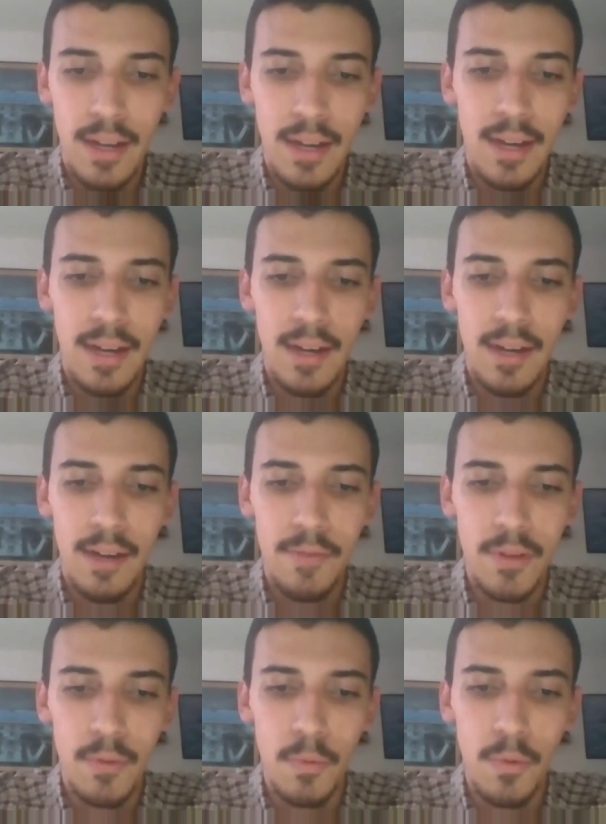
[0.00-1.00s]

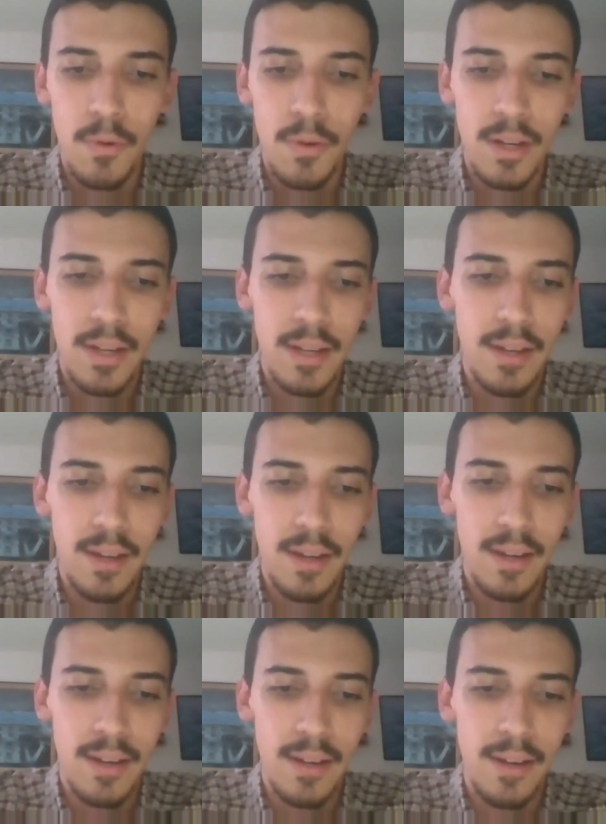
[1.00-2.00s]
after work
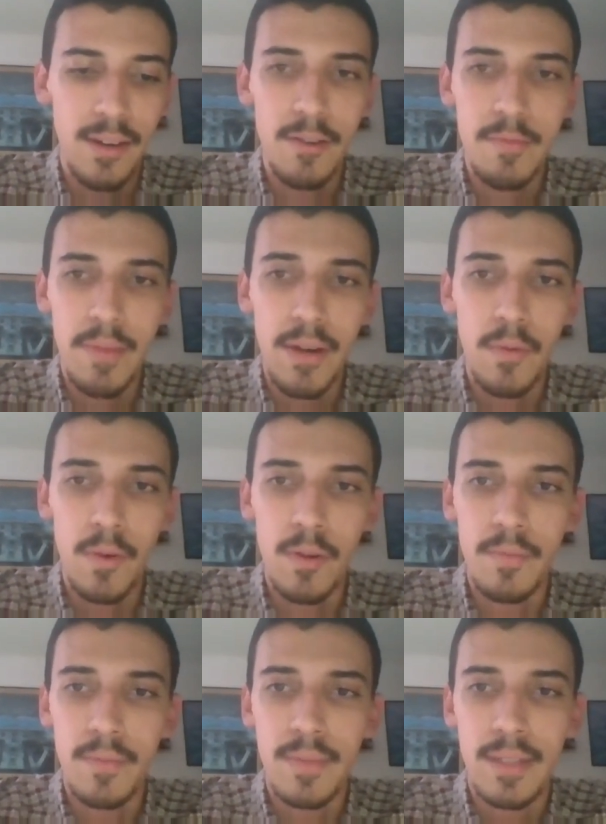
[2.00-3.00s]
here in my
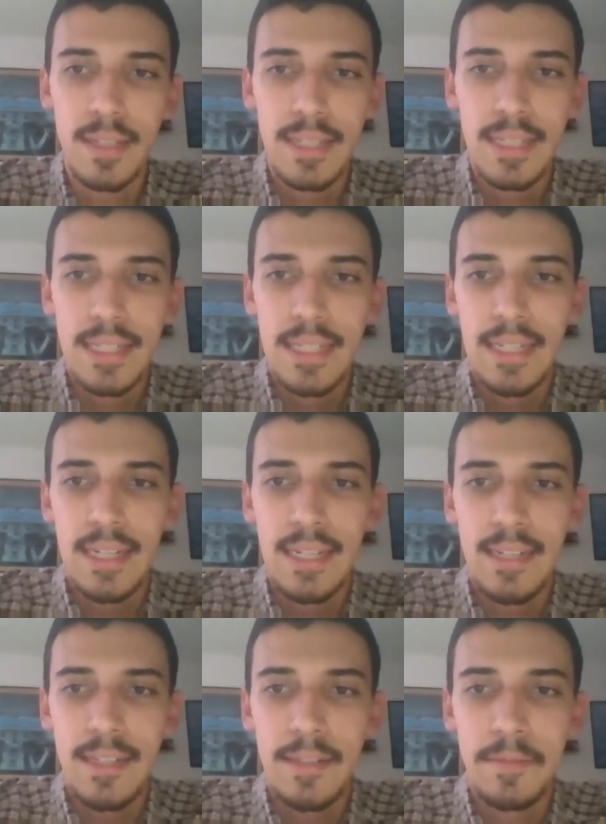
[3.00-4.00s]
room,
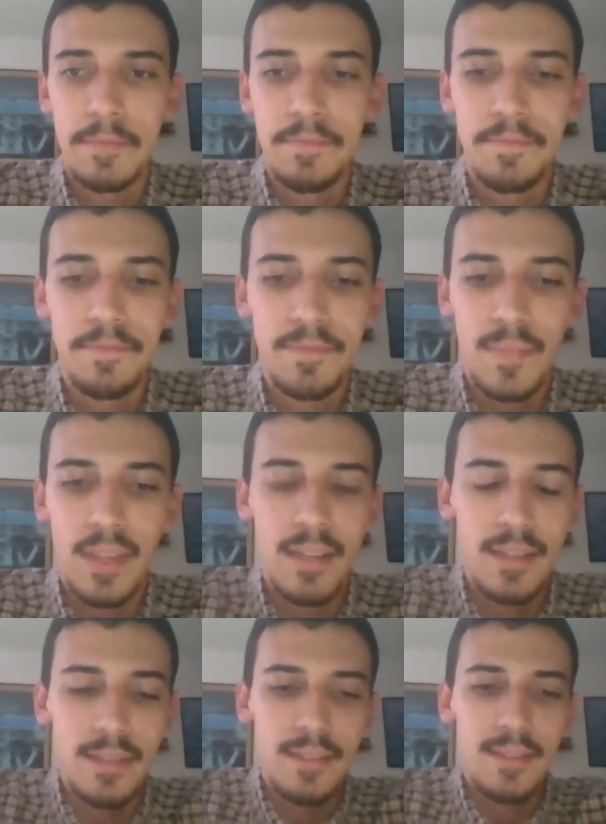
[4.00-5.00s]
um,
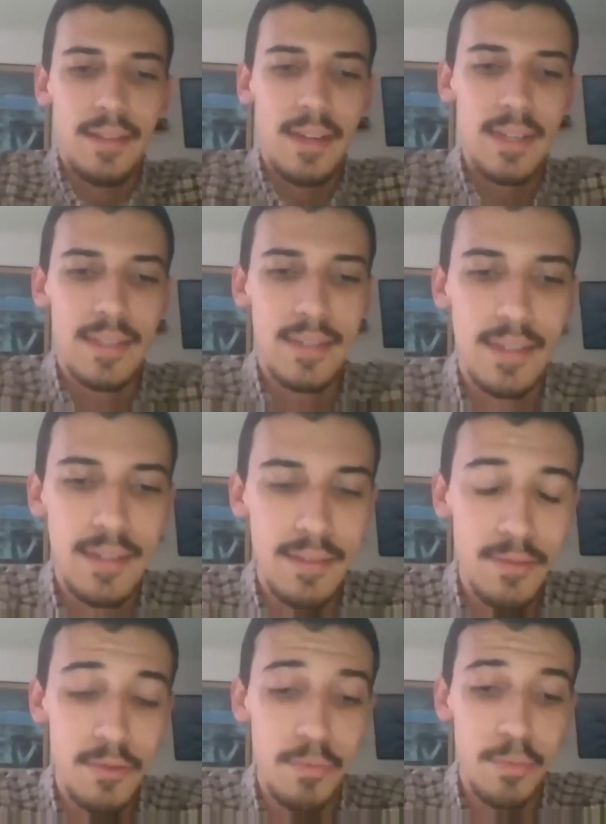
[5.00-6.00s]
to
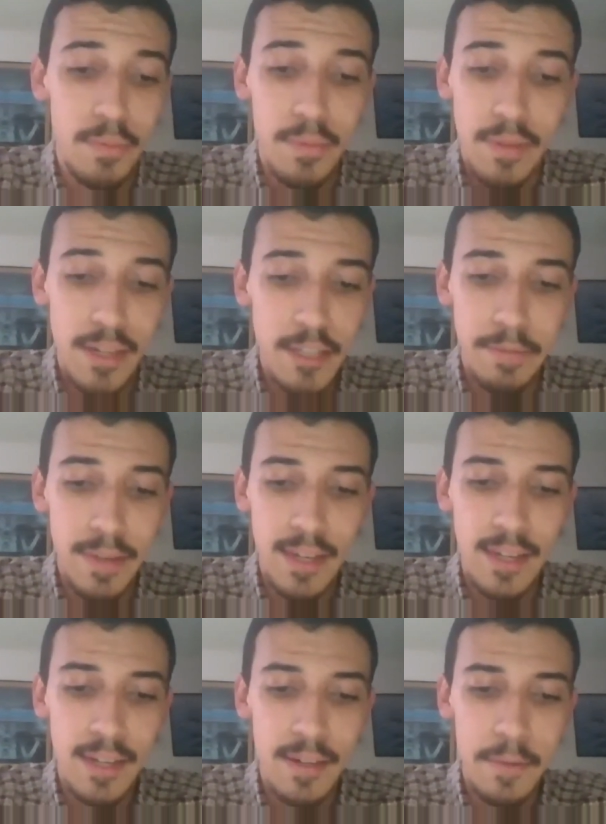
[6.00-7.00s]
improve my
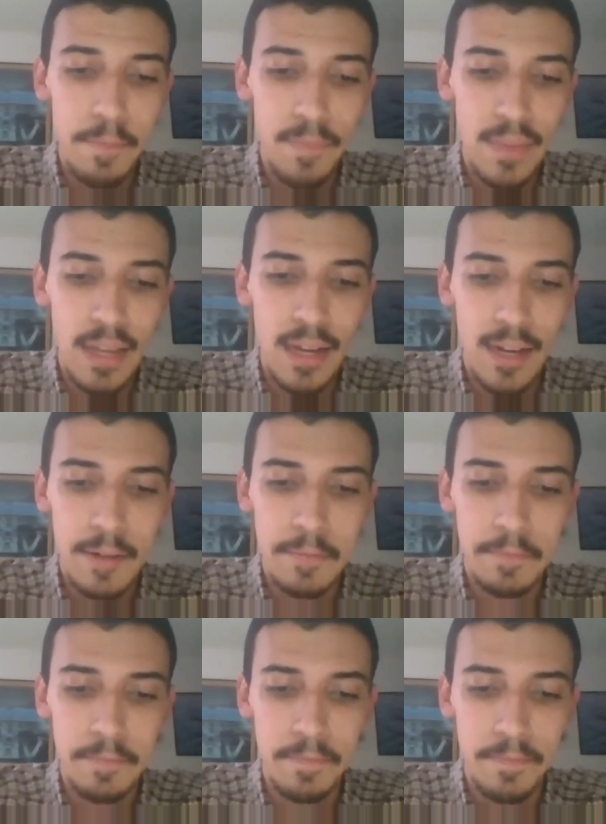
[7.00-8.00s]
speaking.
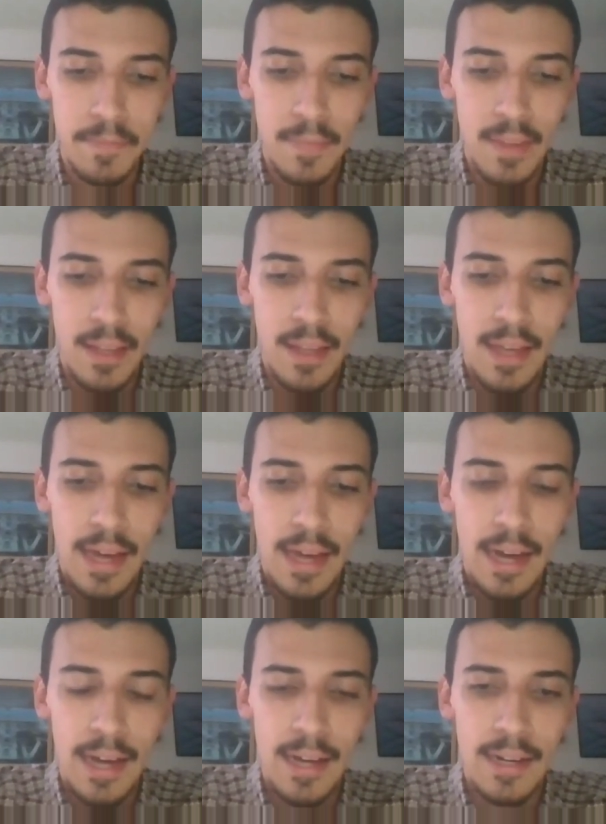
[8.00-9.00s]
And
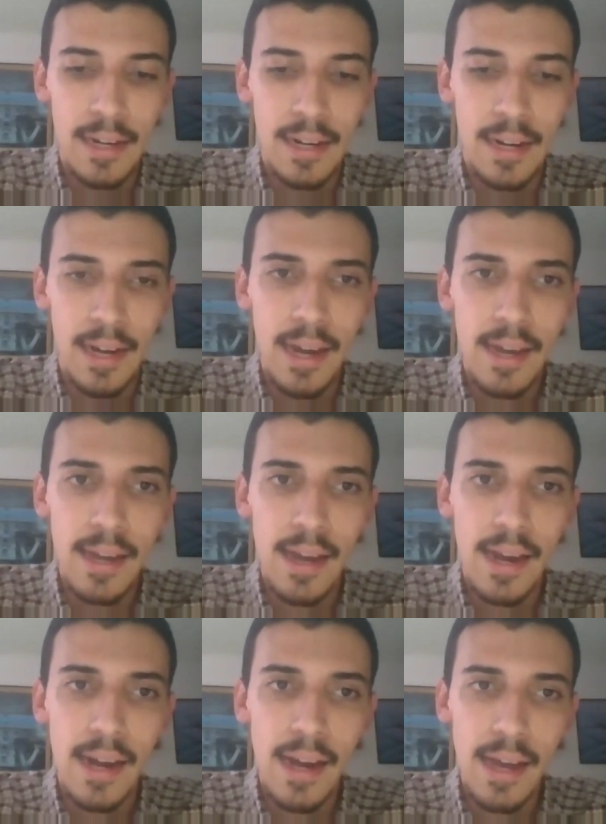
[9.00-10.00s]

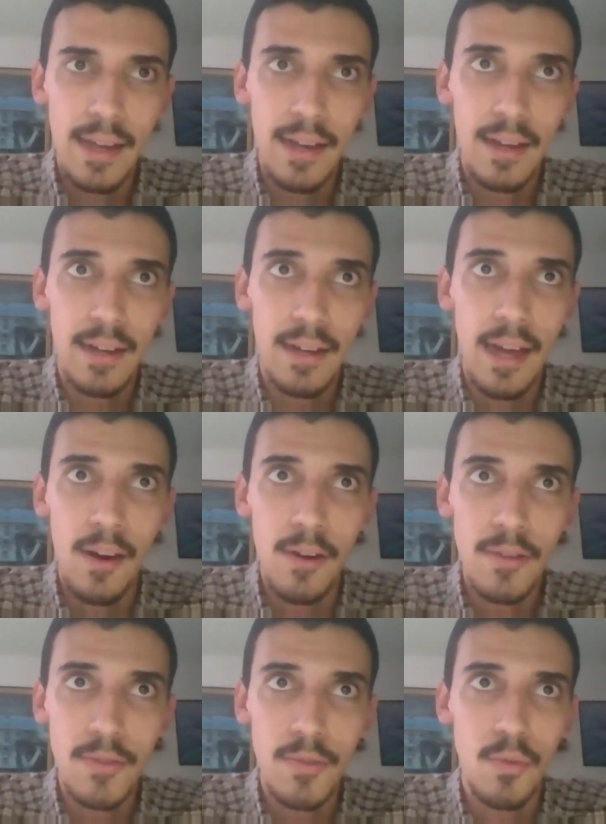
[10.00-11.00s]
I like a
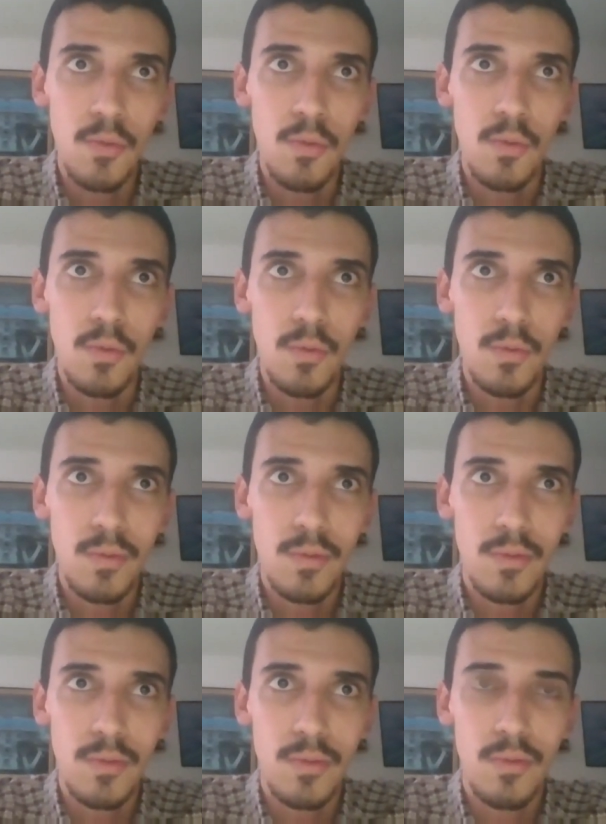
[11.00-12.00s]
lot to
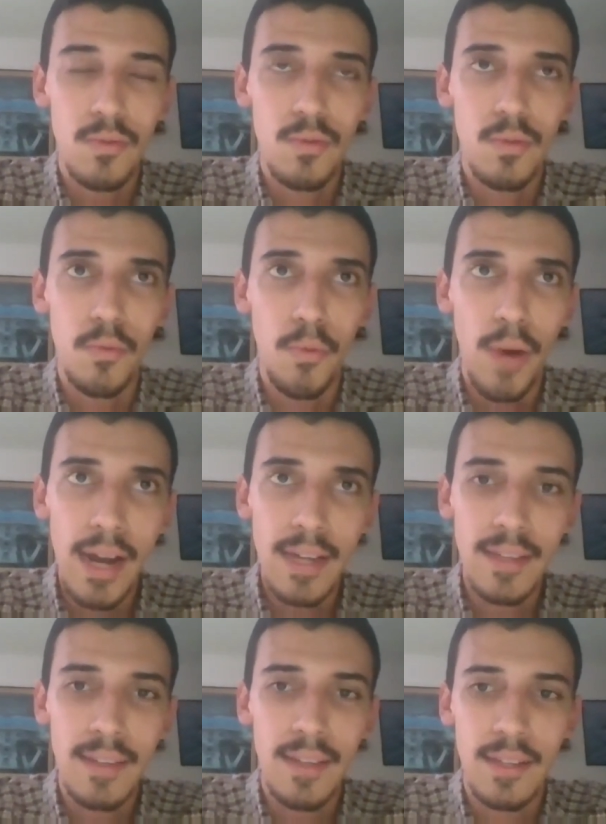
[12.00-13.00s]

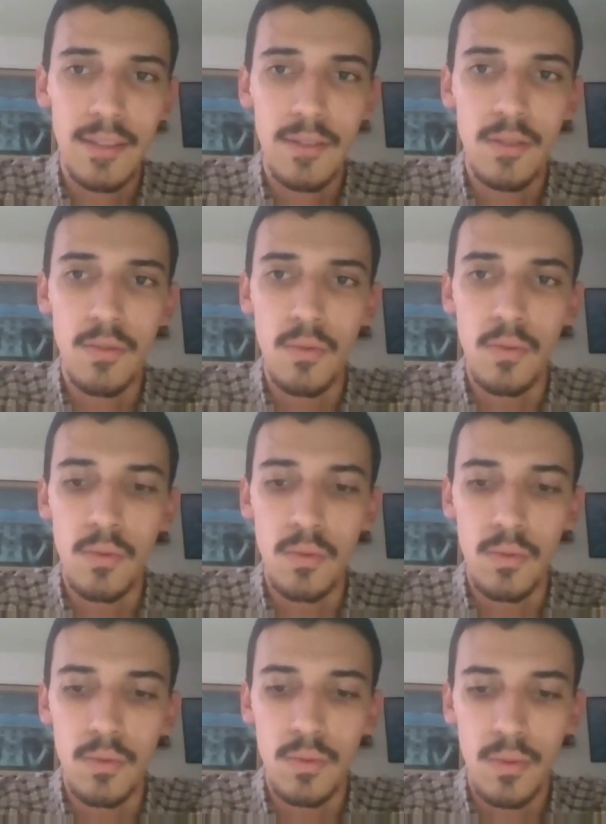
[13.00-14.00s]
write and
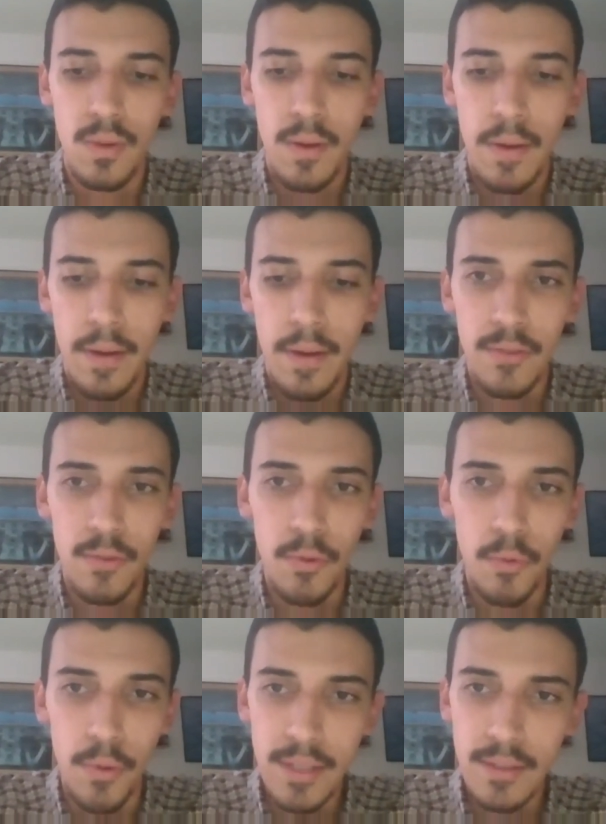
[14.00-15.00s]
to
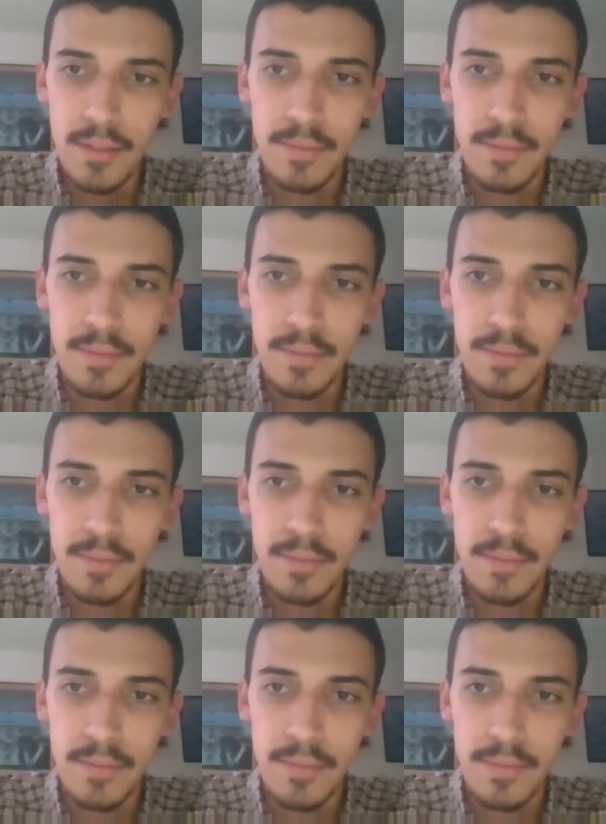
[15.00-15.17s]
read.